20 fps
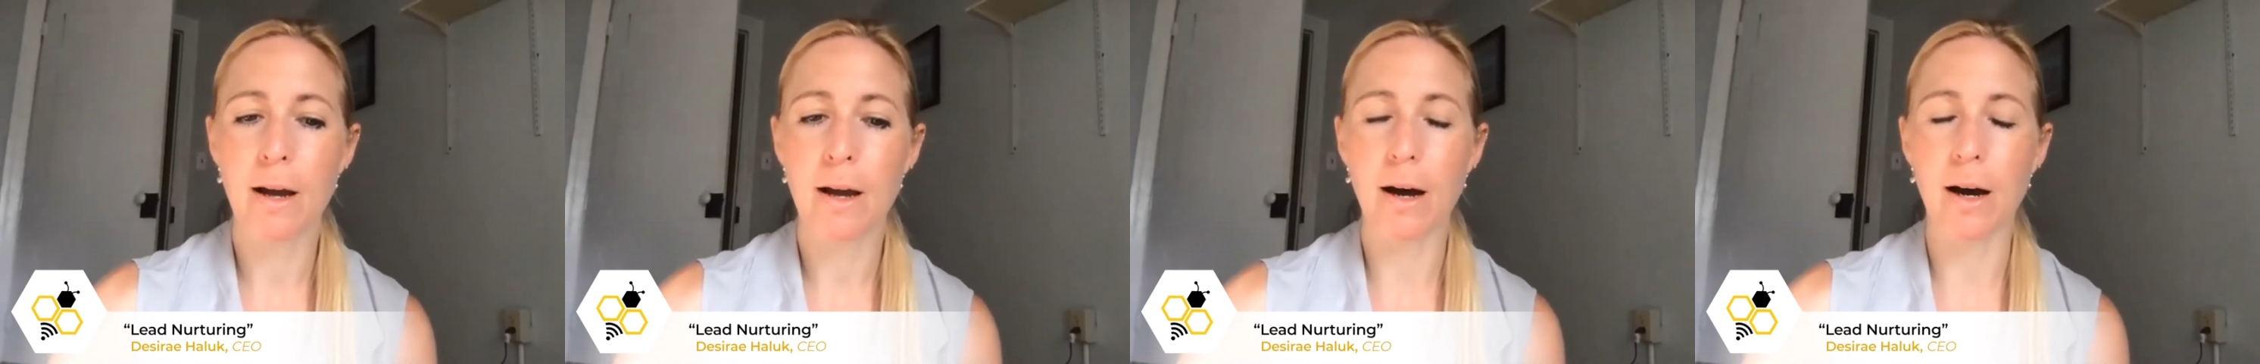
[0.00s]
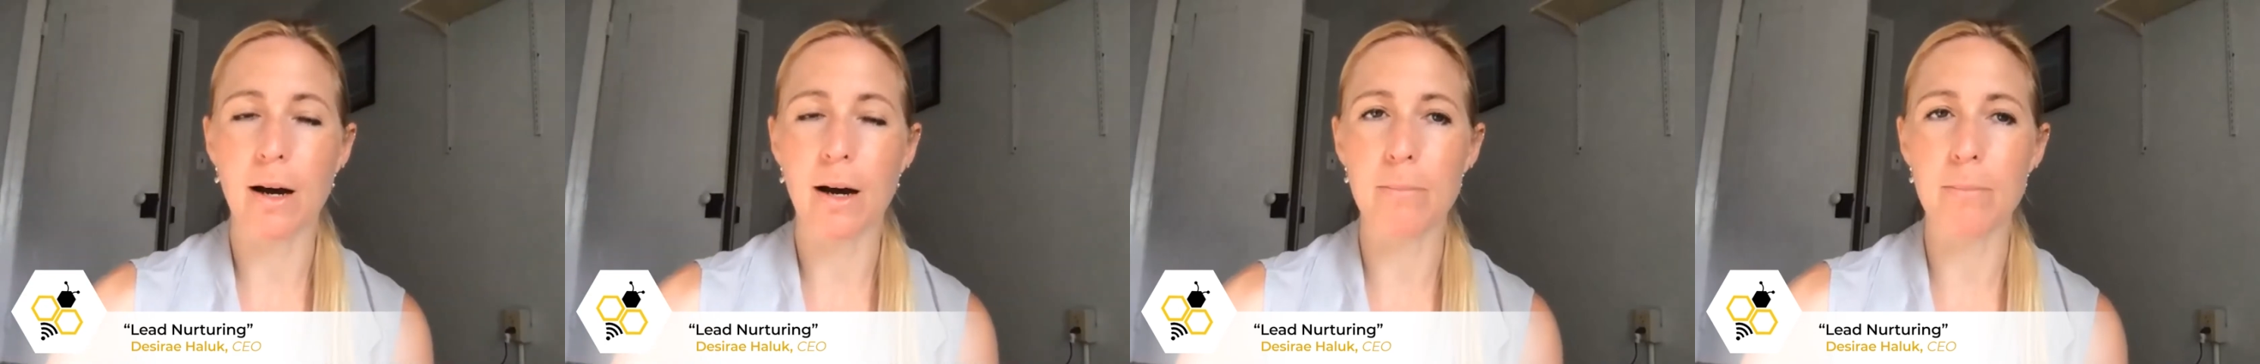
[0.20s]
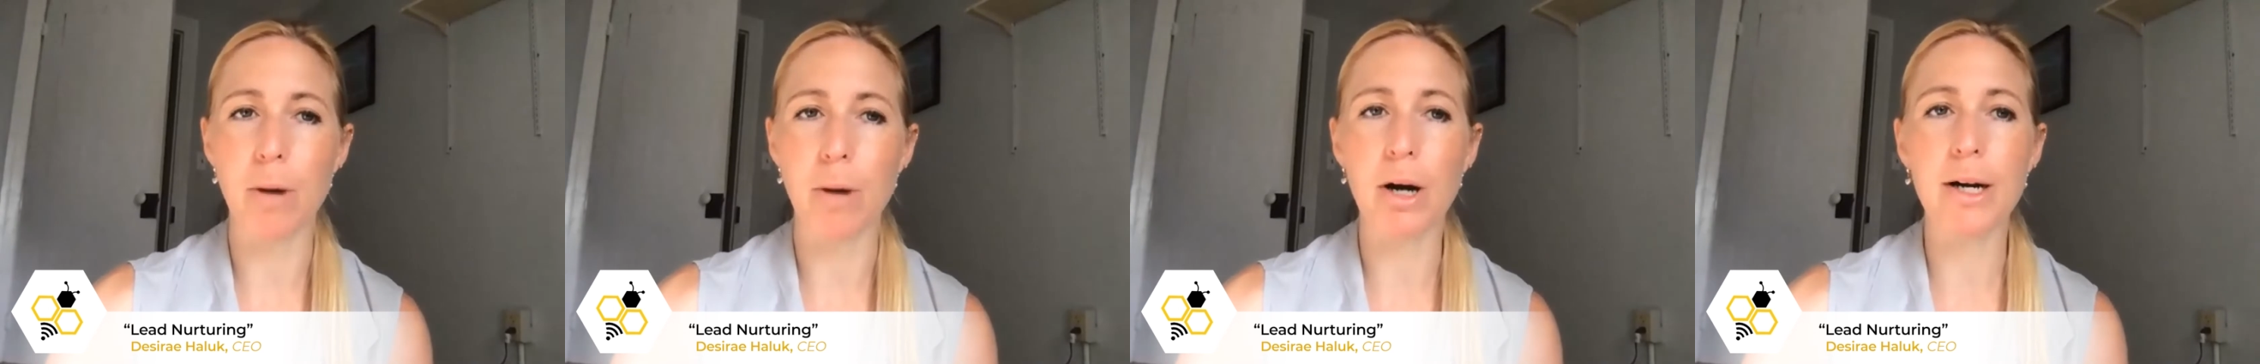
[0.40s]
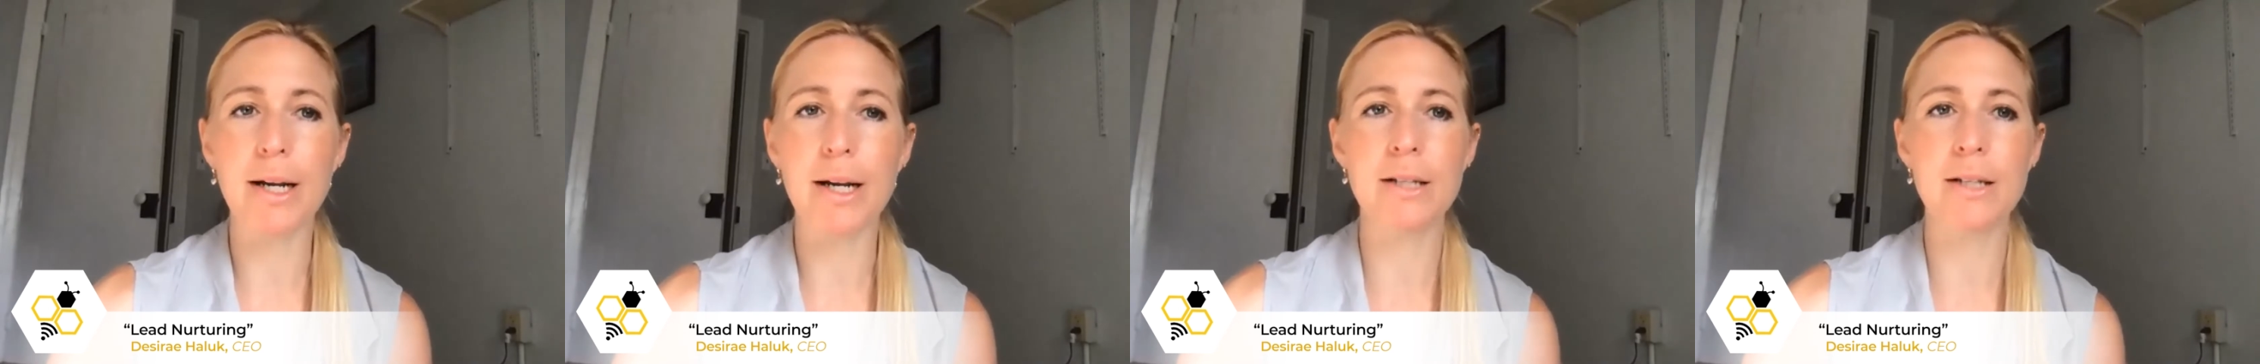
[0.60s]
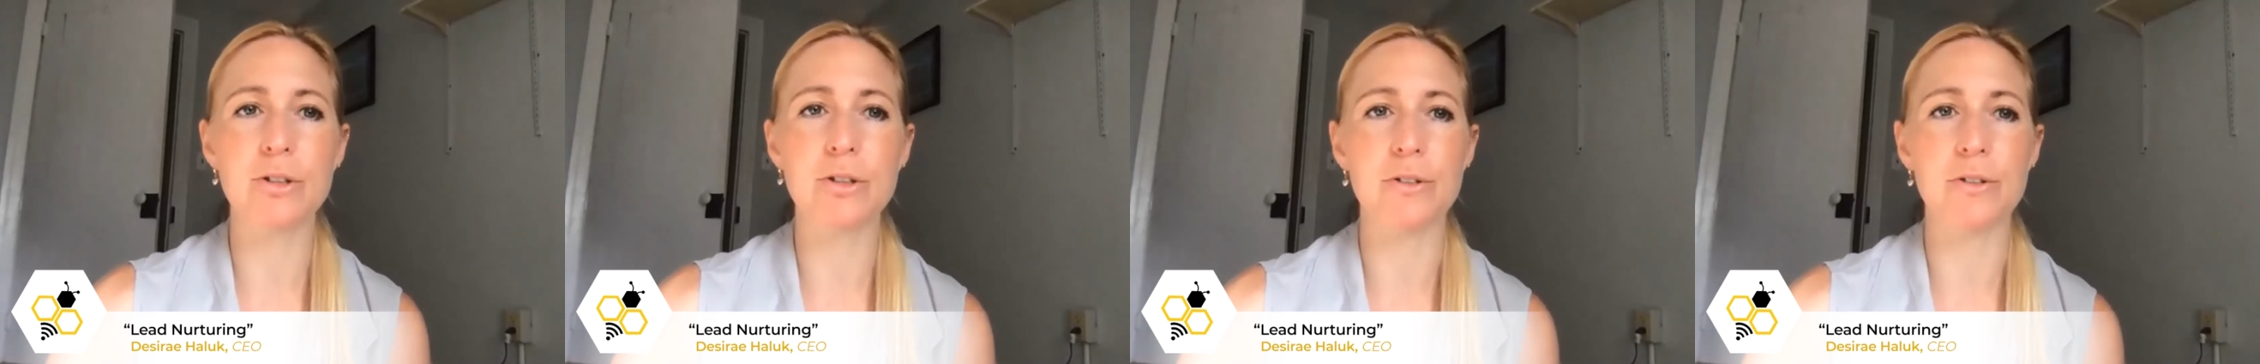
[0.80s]

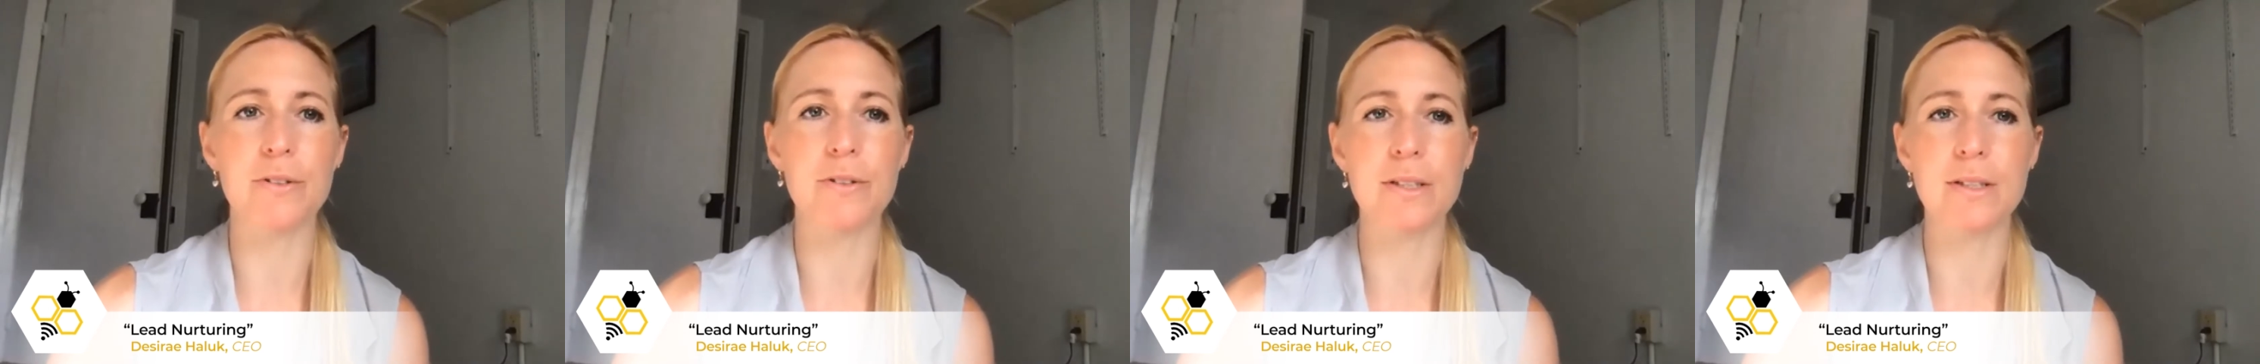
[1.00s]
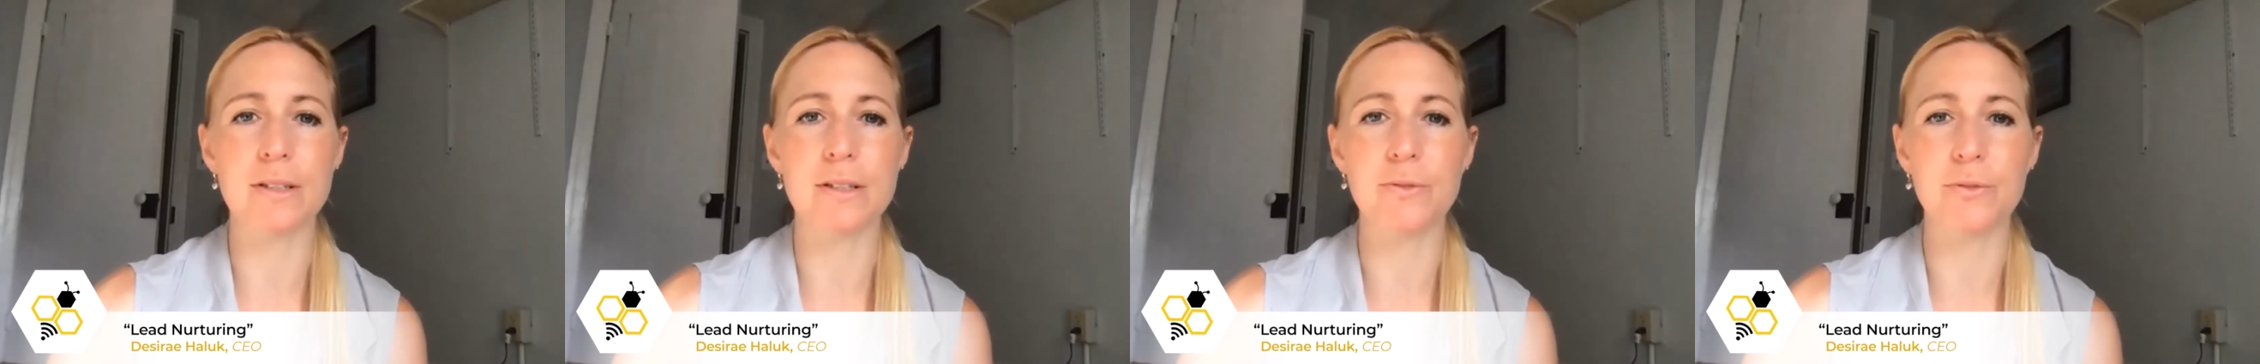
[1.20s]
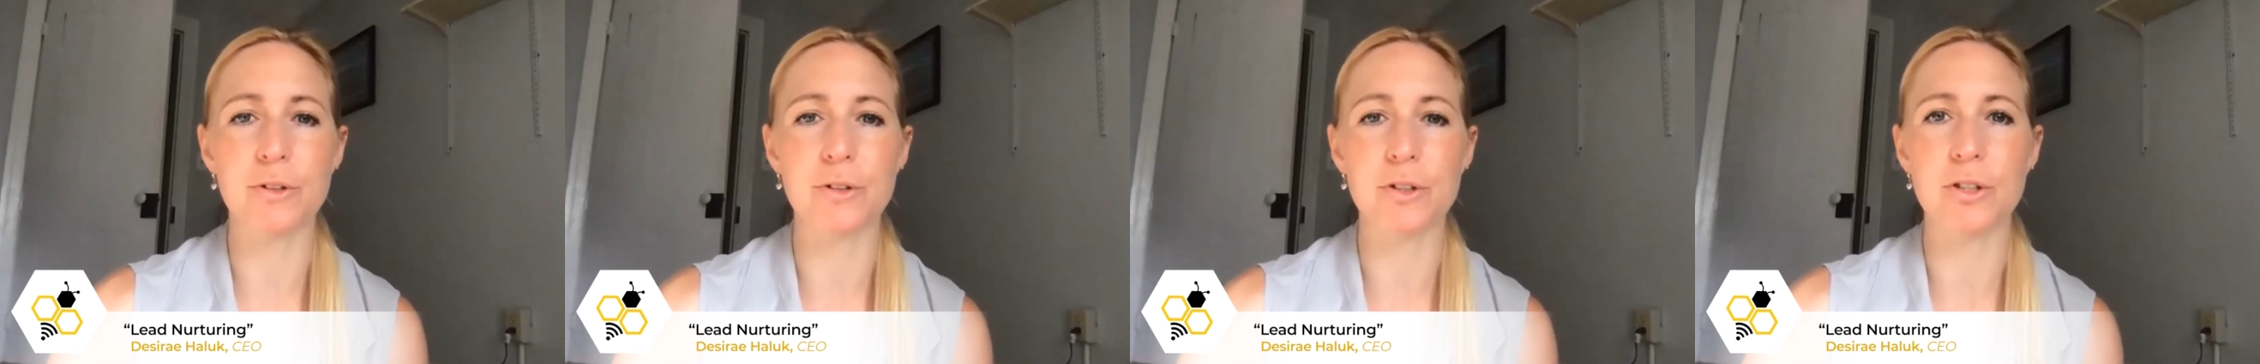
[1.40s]
marketing services for